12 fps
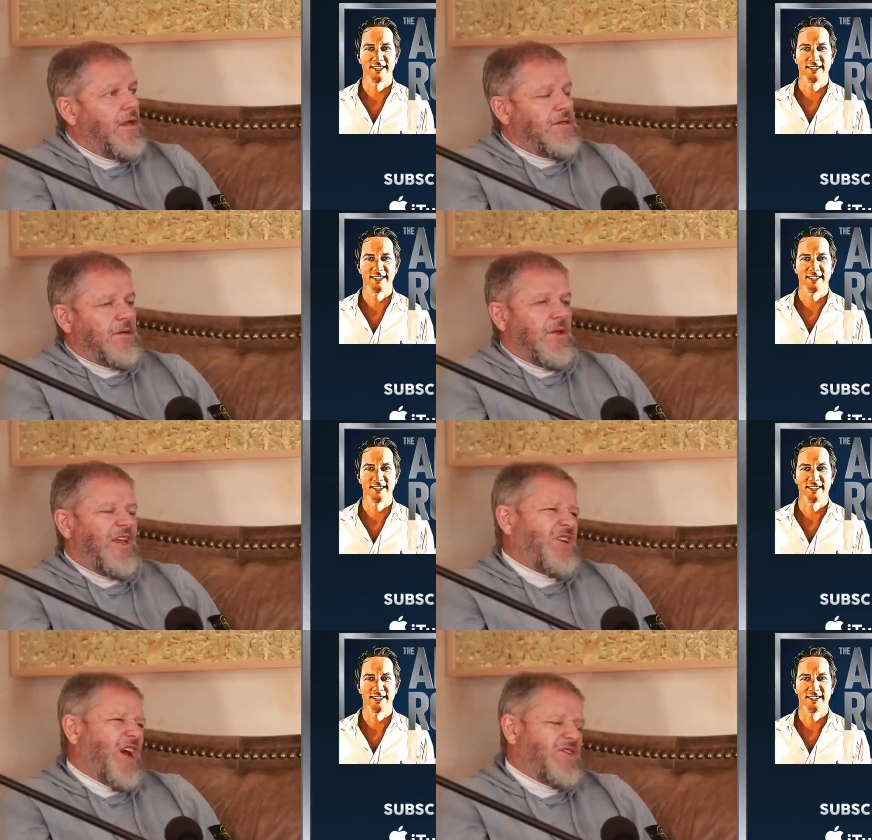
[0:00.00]

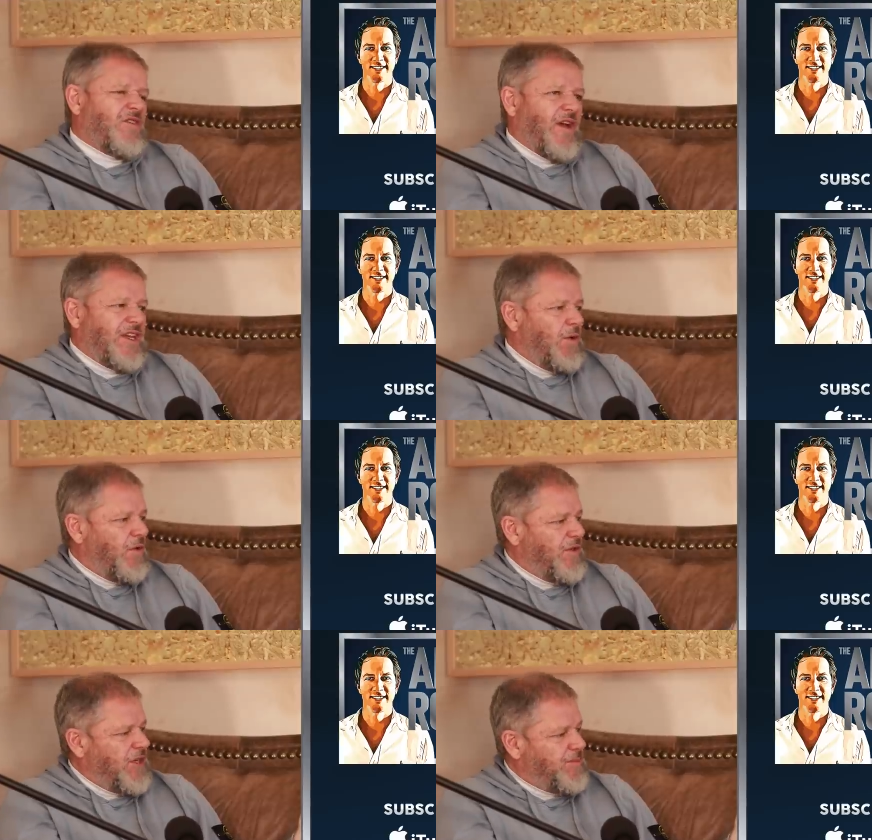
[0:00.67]
Speaker 1: So well, they changed the
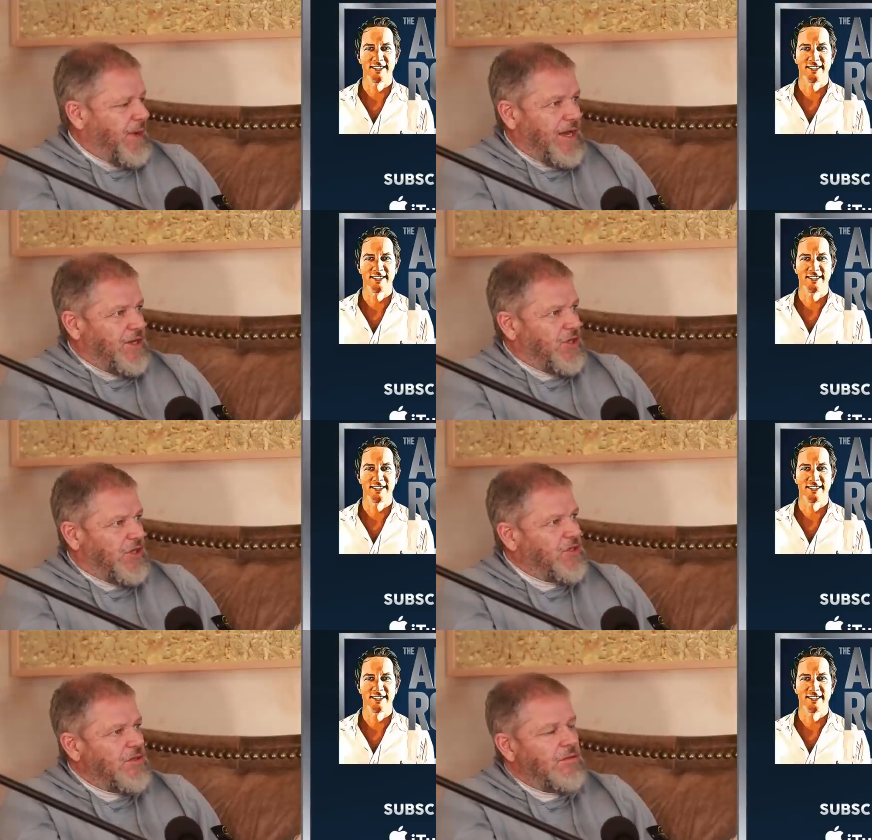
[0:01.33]
venue on these
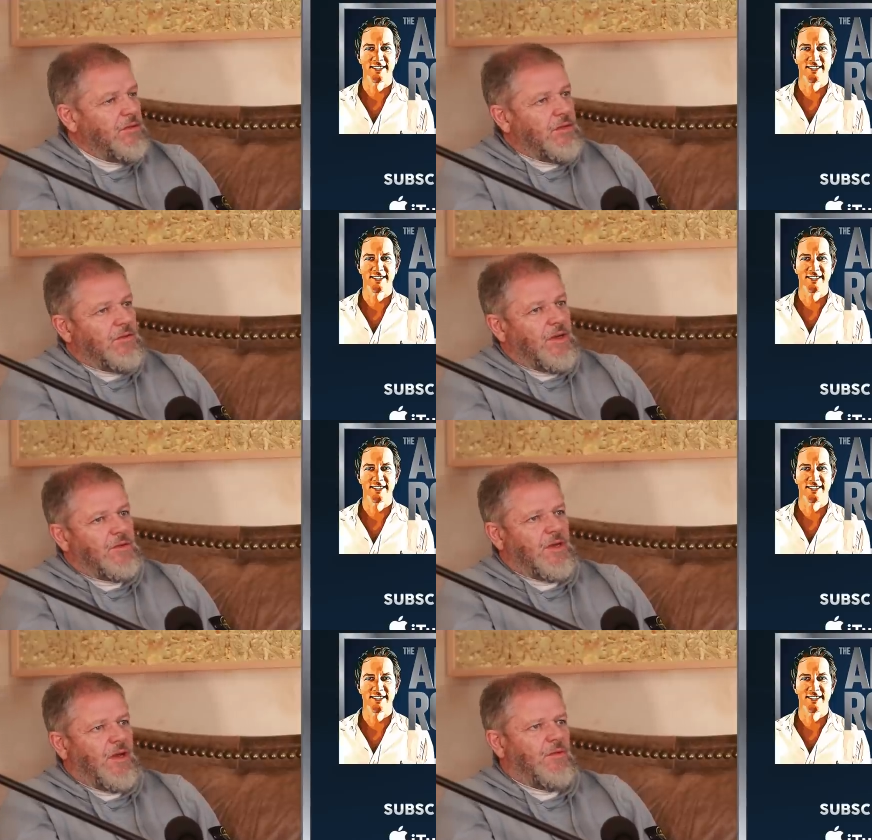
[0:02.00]
pages,
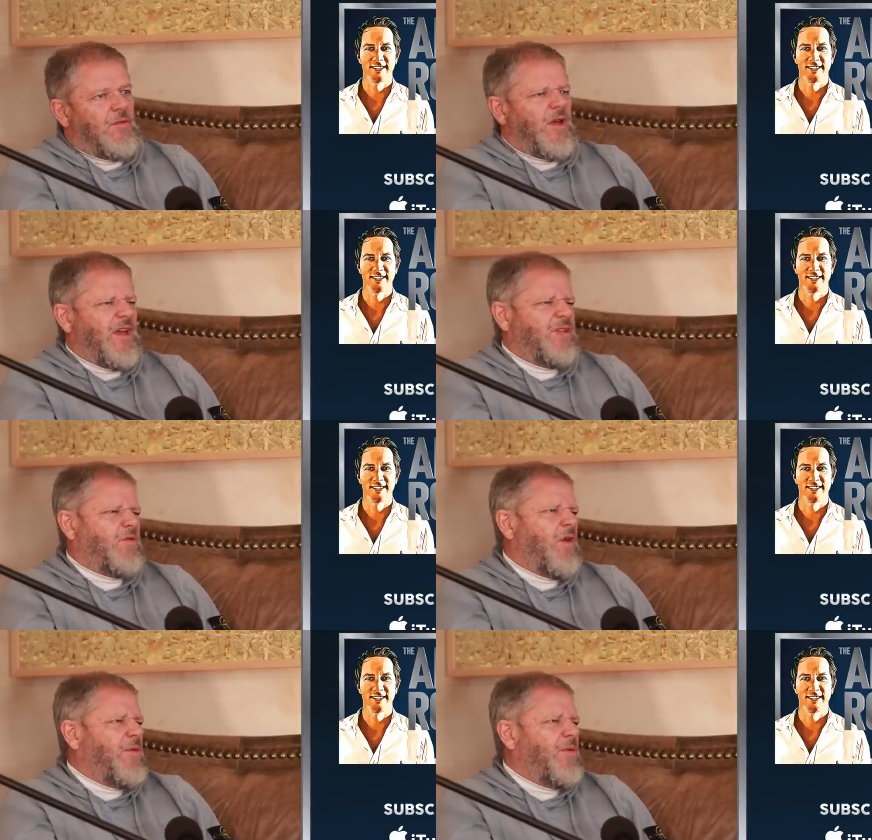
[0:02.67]
and we said, "Why they?